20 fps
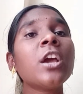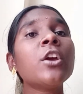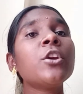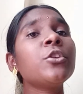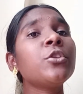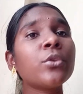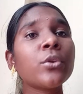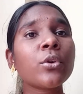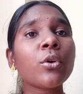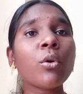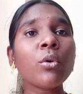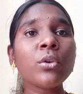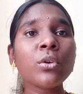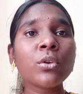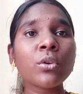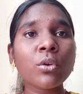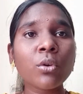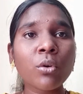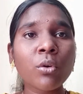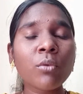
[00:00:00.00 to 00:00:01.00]
You don't
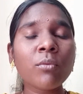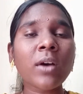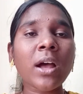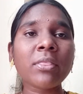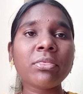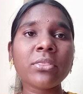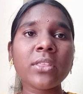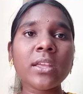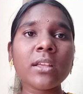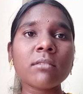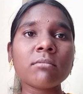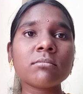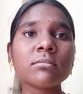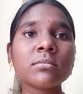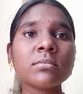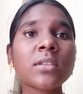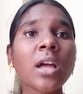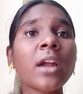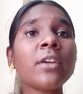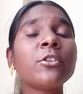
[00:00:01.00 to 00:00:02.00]
know one thing,
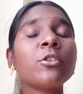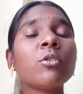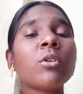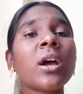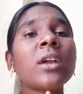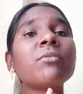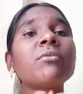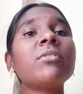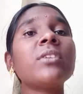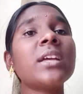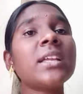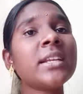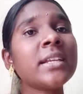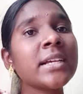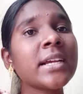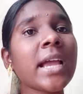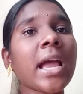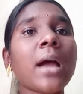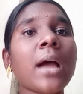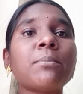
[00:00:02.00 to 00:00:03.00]
that you are very
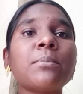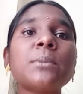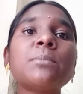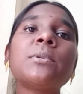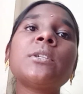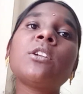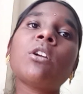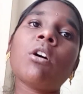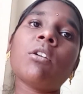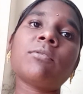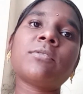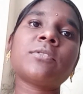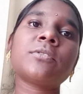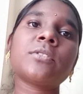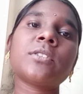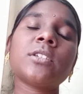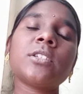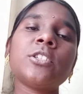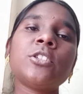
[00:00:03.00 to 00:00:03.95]
capable of.